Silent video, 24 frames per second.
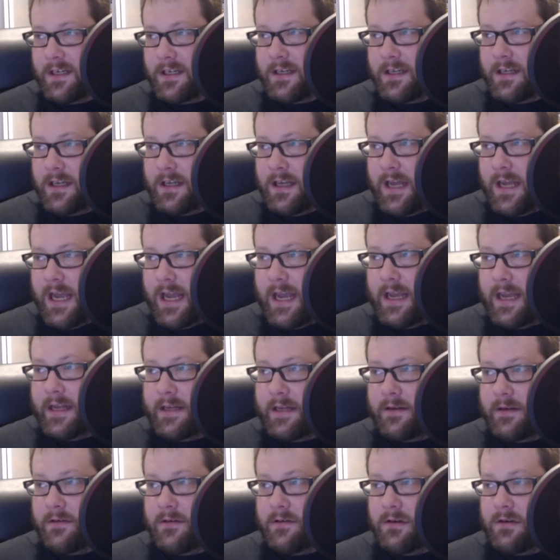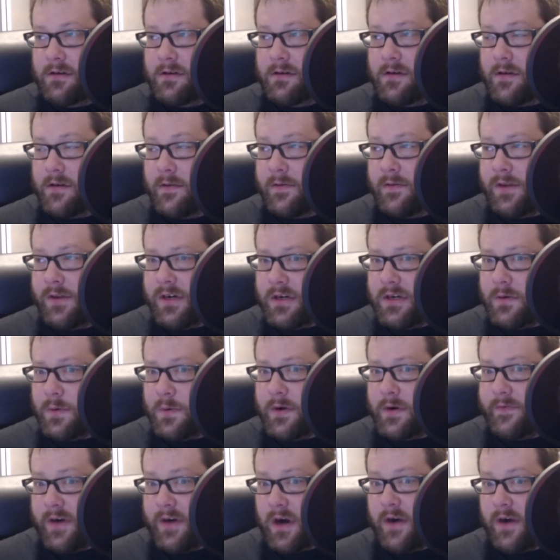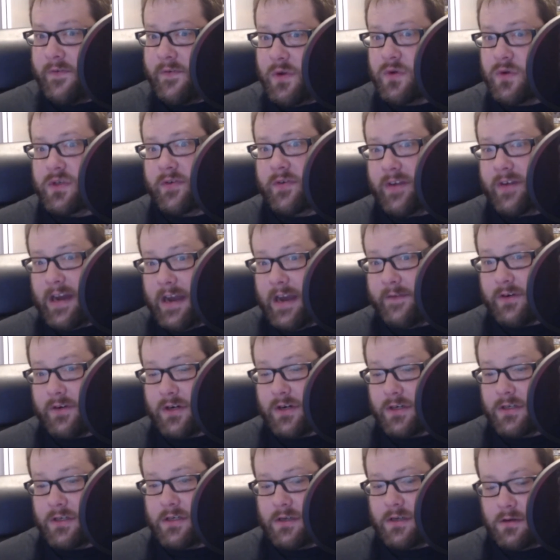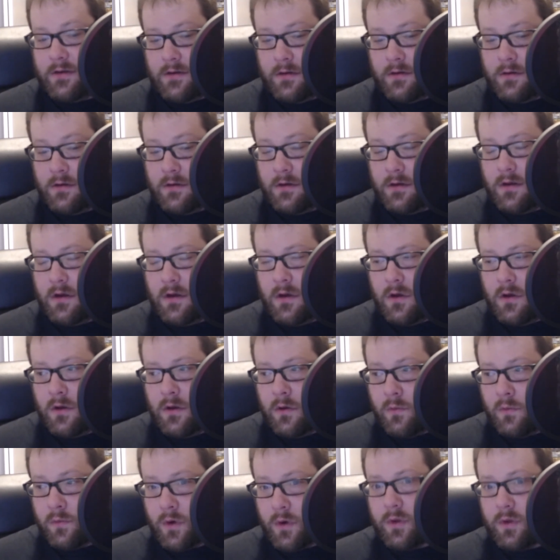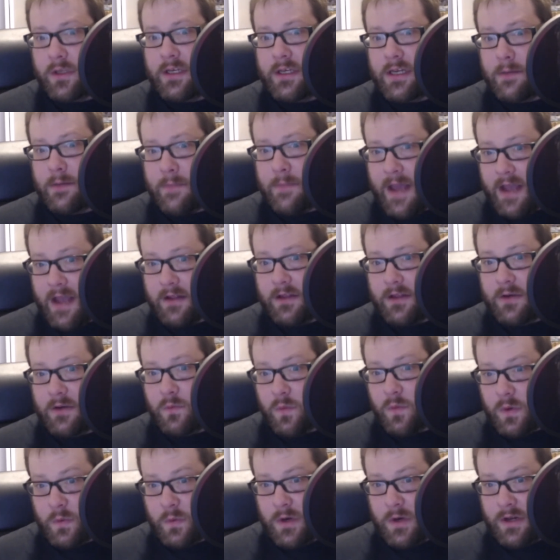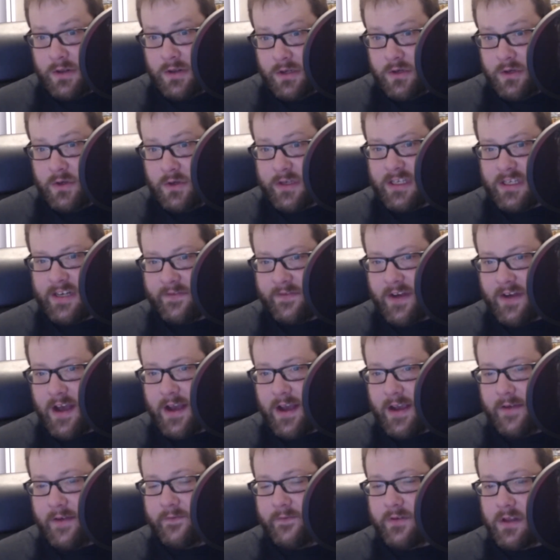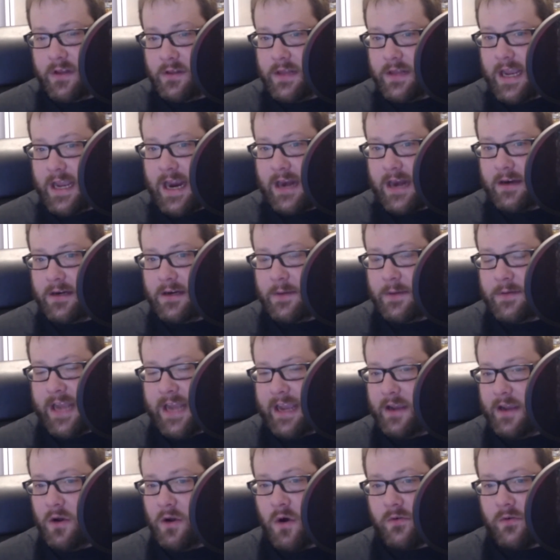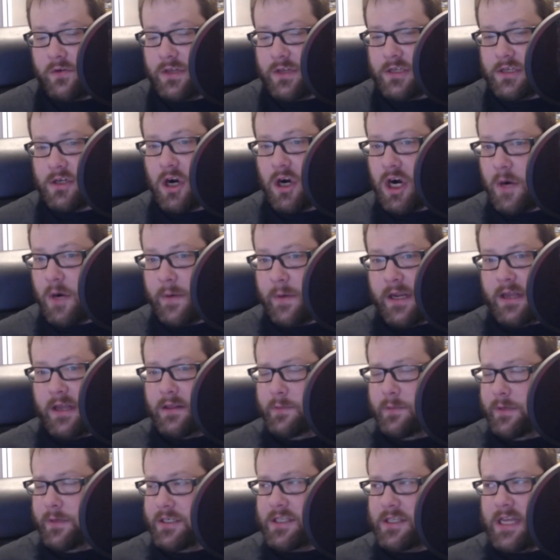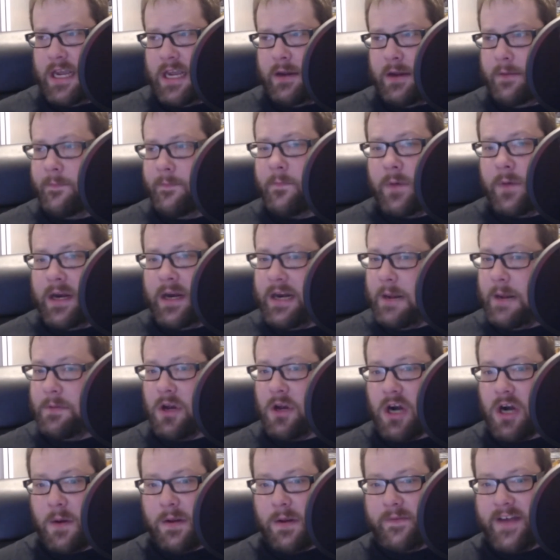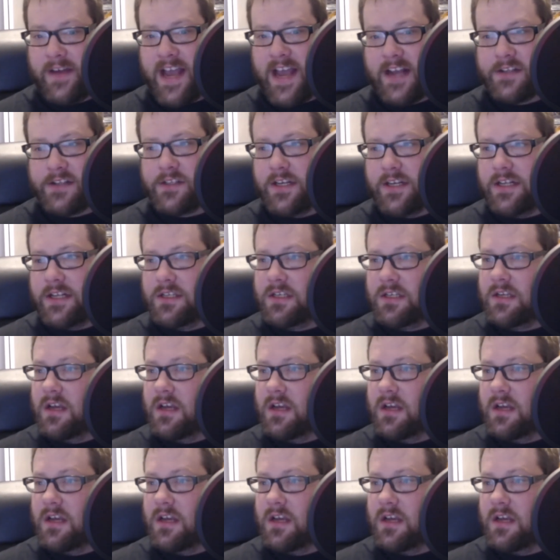and there were very few survivors. Roland and Macklin were one of the two that survived. They ended up taking over this army, which they renamed the Army of Excellence,